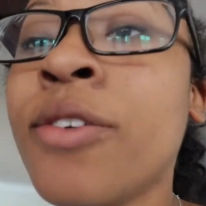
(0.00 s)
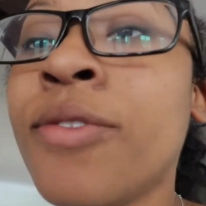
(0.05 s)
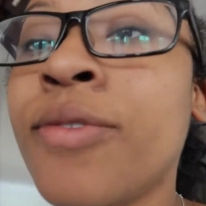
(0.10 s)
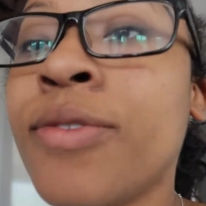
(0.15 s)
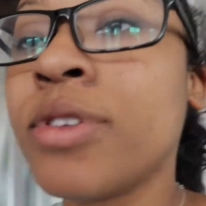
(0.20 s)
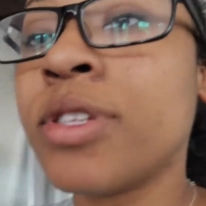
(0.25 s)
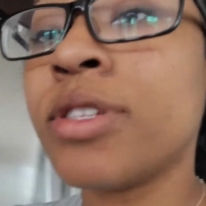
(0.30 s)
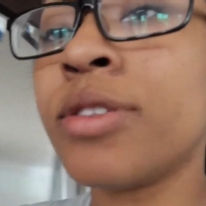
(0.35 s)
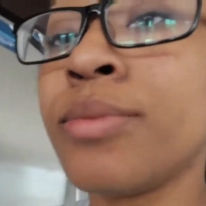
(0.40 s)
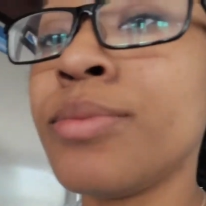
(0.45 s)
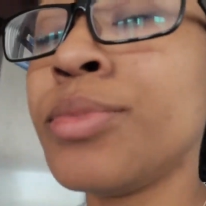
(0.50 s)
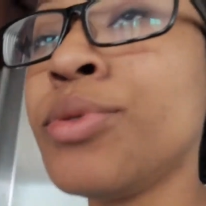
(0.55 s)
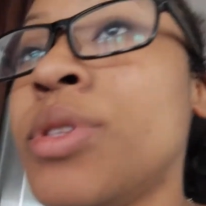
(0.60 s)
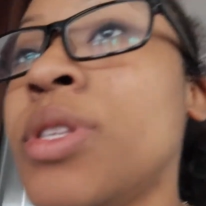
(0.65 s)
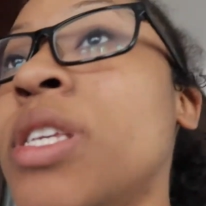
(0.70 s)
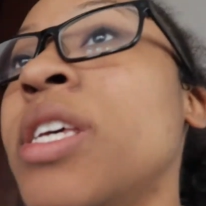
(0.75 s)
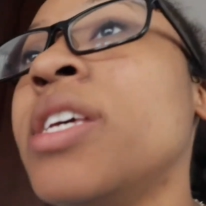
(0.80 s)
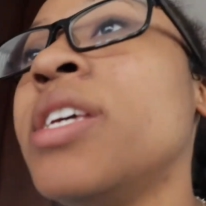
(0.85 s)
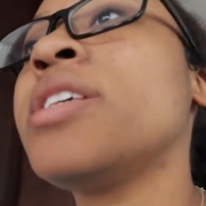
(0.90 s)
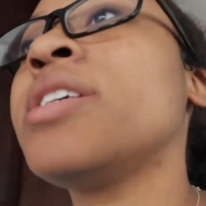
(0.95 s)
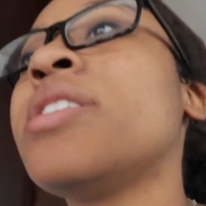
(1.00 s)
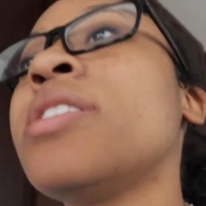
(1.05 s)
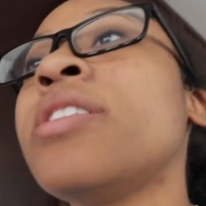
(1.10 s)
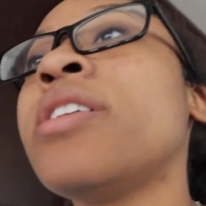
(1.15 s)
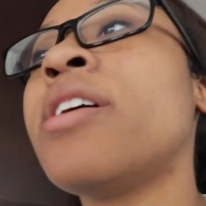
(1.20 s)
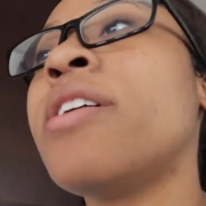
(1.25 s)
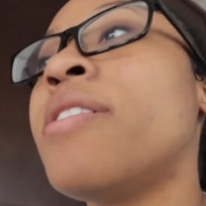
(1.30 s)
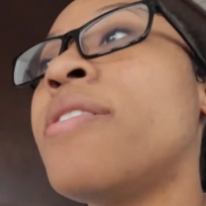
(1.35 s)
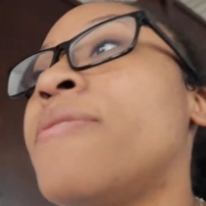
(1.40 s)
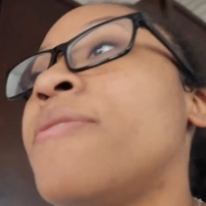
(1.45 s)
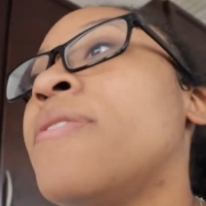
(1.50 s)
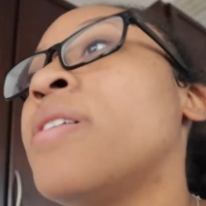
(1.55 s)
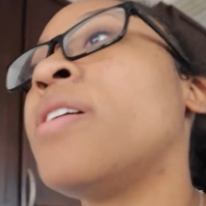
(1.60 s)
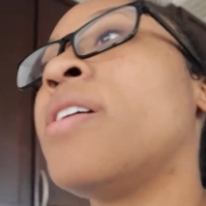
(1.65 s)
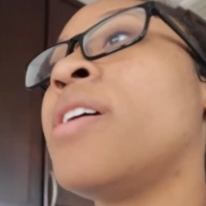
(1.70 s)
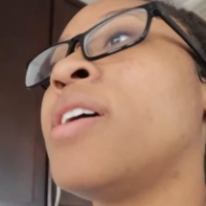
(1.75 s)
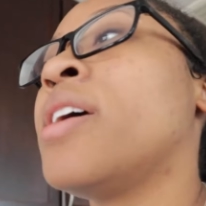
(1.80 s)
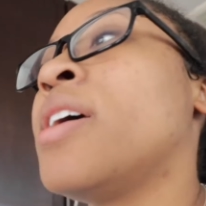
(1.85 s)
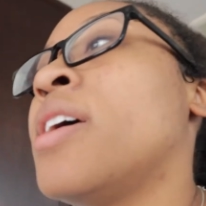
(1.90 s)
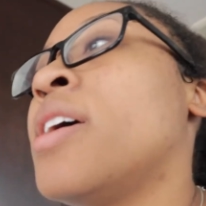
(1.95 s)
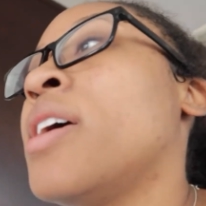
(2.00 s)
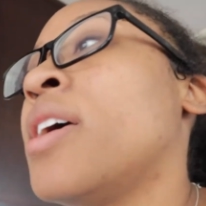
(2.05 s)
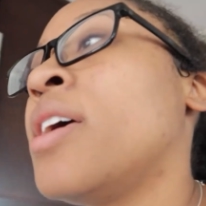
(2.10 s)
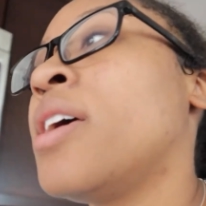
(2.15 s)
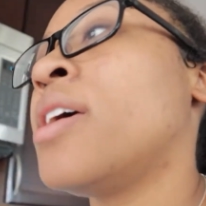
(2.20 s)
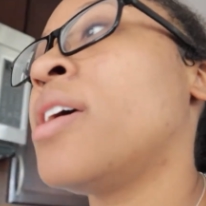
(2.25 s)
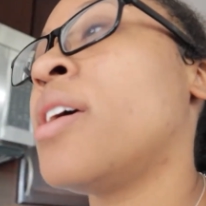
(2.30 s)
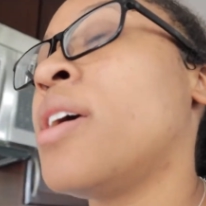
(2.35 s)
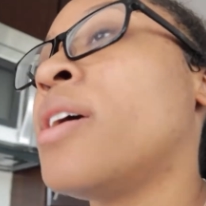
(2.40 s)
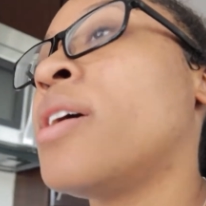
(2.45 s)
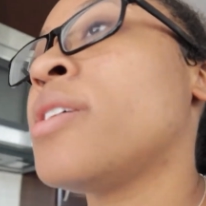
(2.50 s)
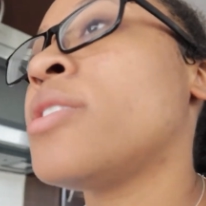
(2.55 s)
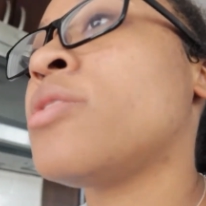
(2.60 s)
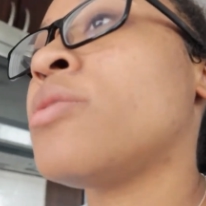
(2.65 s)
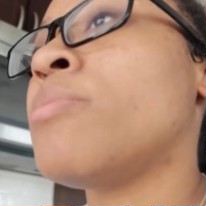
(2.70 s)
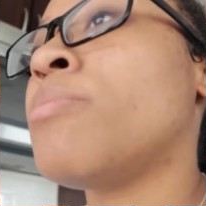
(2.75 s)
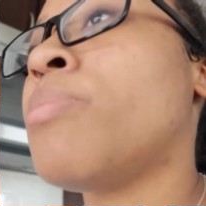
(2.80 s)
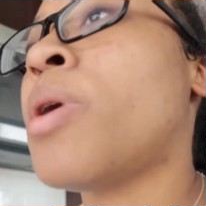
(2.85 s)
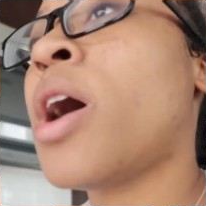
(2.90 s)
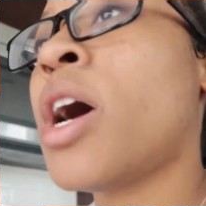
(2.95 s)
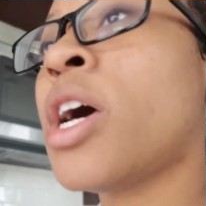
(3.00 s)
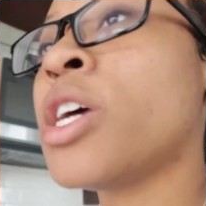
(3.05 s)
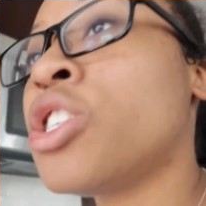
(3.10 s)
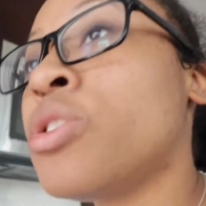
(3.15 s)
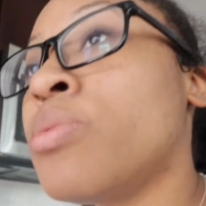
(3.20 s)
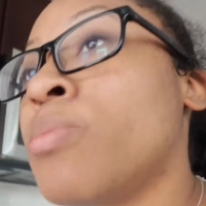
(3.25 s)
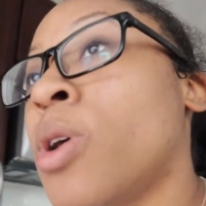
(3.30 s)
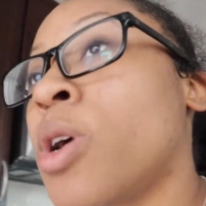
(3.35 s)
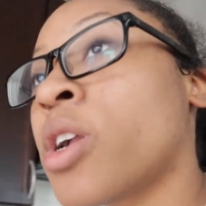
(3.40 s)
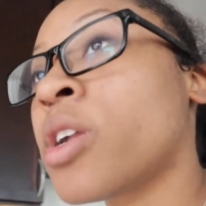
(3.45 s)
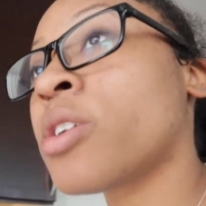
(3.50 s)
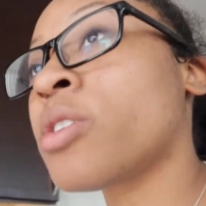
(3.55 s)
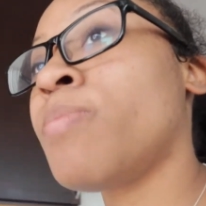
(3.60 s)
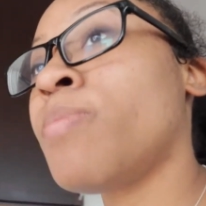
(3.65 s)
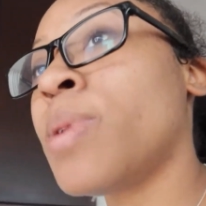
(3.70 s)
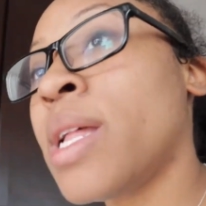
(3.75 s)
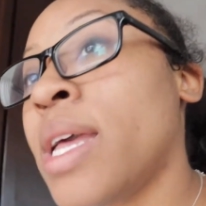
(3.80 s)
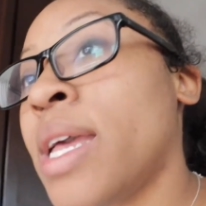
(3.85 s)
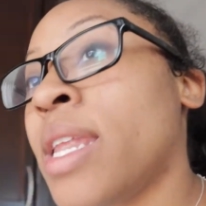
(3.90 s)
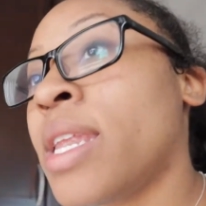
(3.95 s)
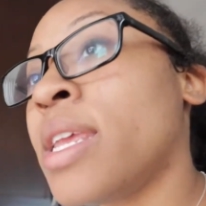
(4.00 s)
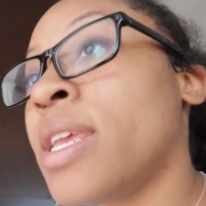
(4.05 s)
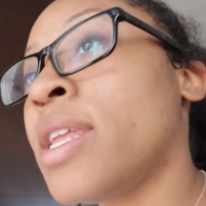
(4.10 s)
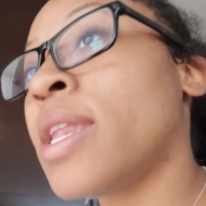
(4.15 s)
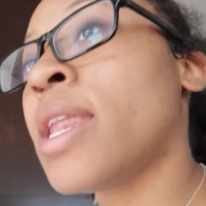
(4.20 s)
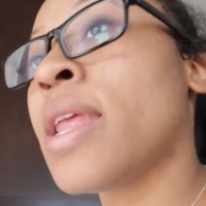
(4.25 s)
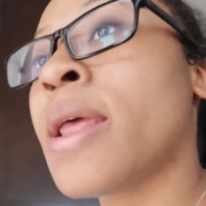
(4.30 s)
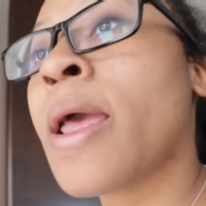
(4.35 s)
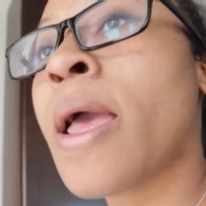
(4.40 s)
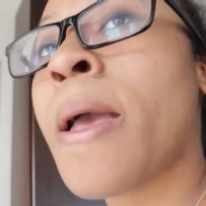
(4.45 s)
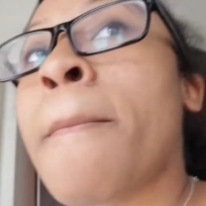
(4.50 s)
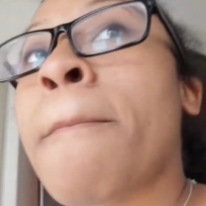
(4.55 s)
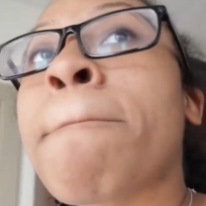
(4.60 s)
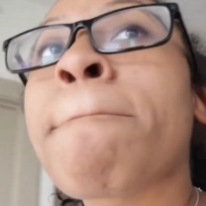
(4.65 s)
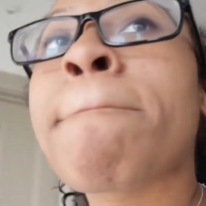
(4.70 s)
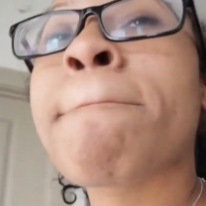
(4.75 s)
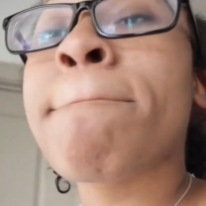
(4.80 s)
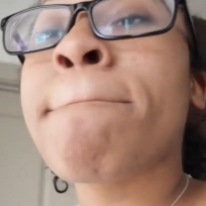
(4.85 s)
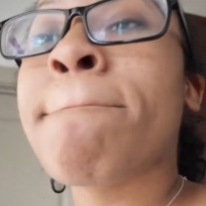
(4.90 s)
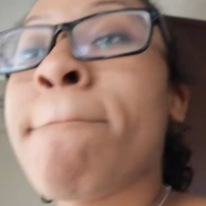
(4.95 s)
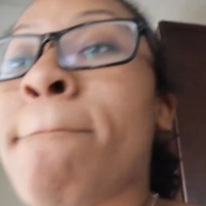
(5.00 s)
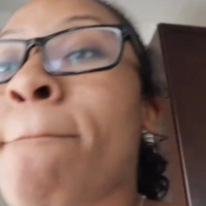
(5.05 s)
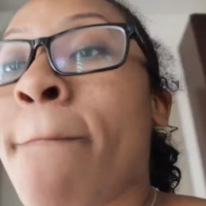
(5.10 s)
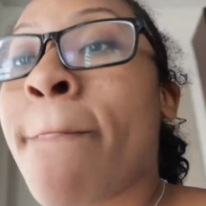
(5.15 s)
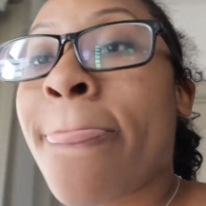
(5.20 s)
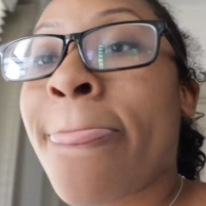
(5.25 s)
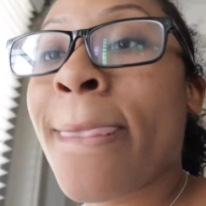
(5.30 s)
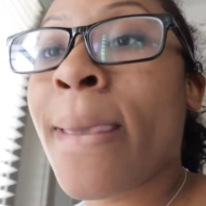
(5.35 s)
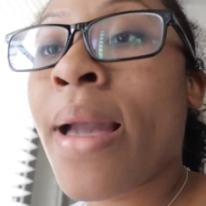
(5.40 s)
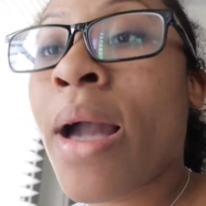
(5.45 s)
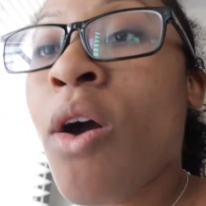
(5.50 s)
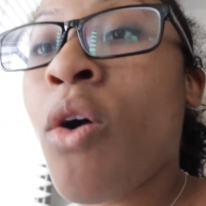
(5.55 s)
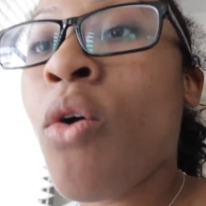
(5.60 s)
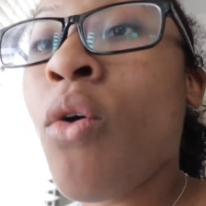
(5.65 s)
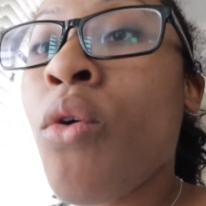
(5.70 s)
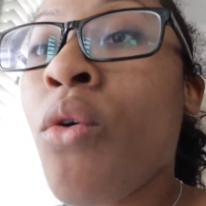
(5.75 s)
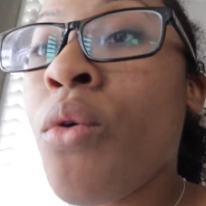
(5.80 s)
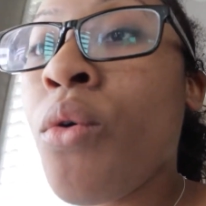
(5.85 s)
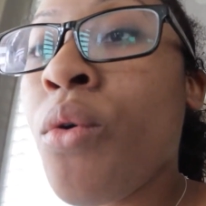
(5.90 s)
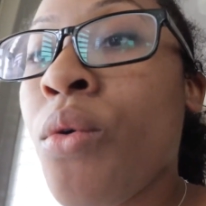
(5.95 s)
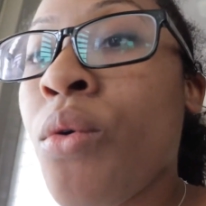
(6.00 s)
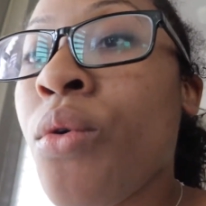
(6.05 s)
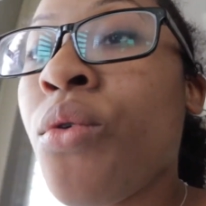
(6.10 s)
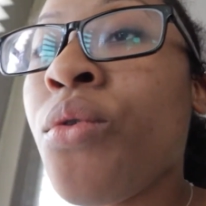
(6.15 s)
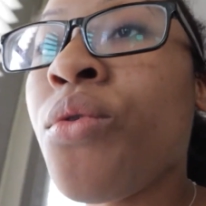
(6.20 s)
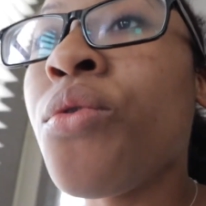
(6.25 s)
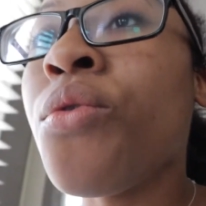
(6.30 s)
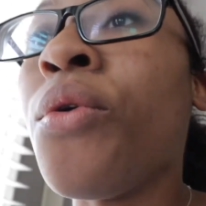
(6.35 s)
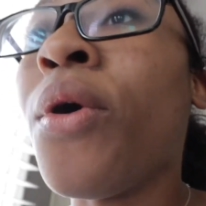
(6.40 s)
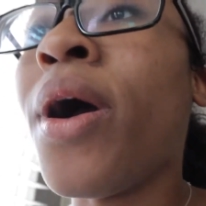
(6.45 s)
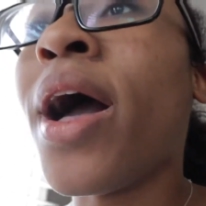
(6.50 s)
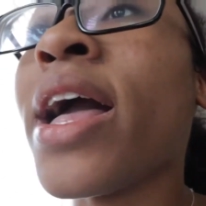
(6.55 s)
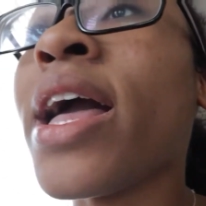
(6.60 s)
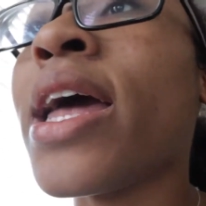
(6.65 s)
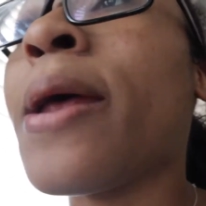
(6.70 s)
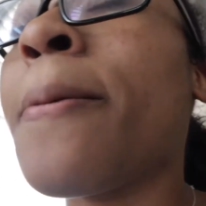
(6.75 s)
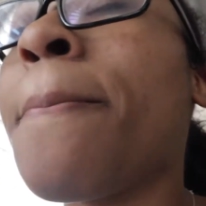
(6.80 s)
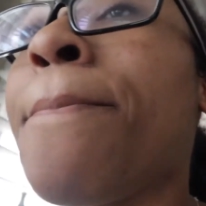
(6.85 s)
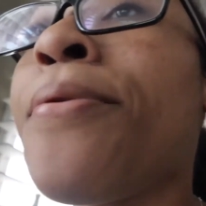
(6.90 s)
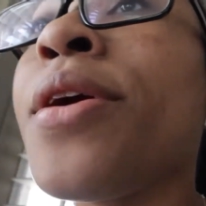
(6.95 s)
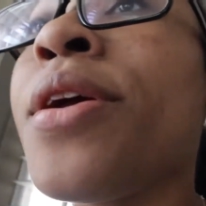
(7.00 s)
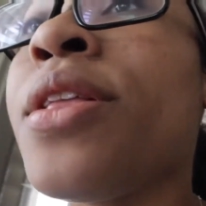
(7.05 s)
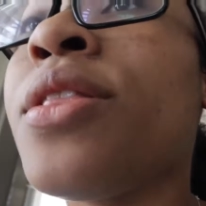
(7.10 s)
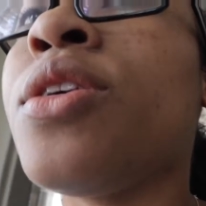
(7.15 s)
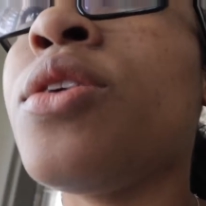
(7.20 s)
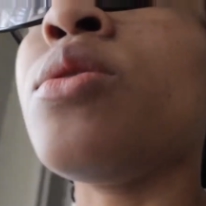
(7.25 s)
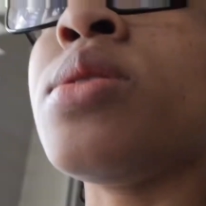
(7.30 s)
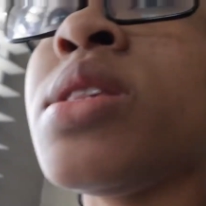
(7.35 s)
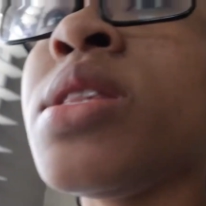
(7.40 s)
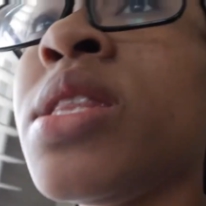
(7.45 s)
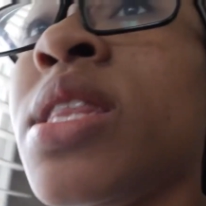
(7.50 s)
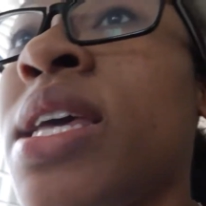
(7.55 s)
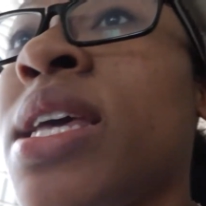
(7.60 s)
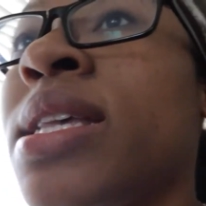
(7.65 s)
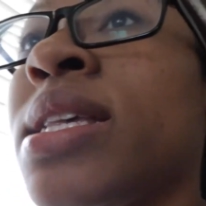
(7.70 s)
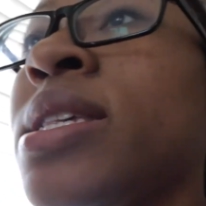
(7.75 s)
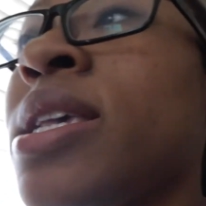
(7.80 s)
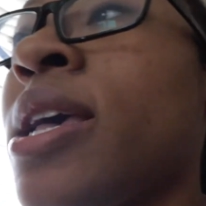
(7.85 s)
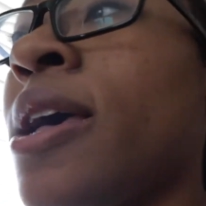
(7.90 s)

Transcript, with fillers: for some boutique stuff, some Poshmark planning. Oh, I gotta print those things